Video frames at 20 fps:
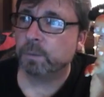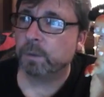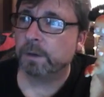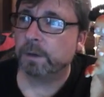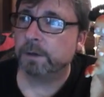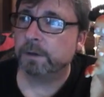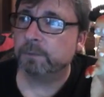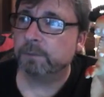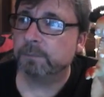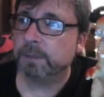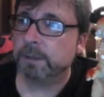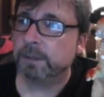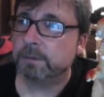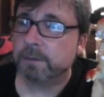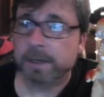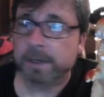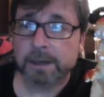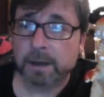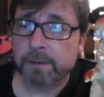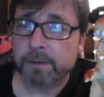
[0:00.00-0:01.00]
one of being
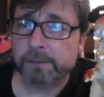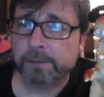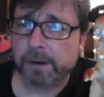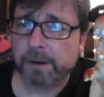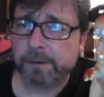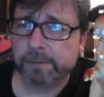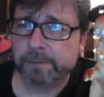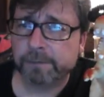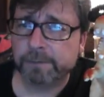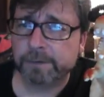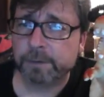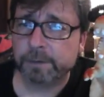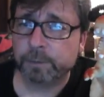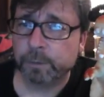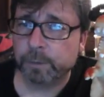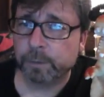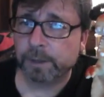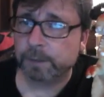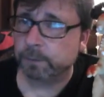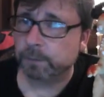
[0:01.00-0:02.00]
right. Now, I'll reveal
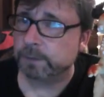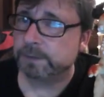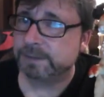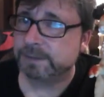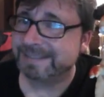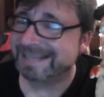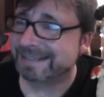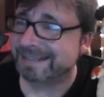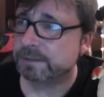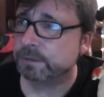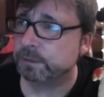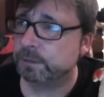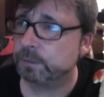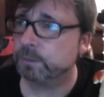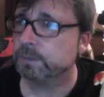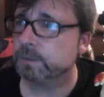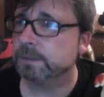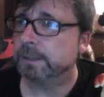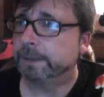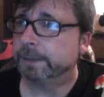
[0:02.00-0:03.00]
who that was next
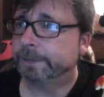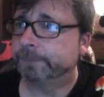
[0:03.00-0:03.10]
Tuesday.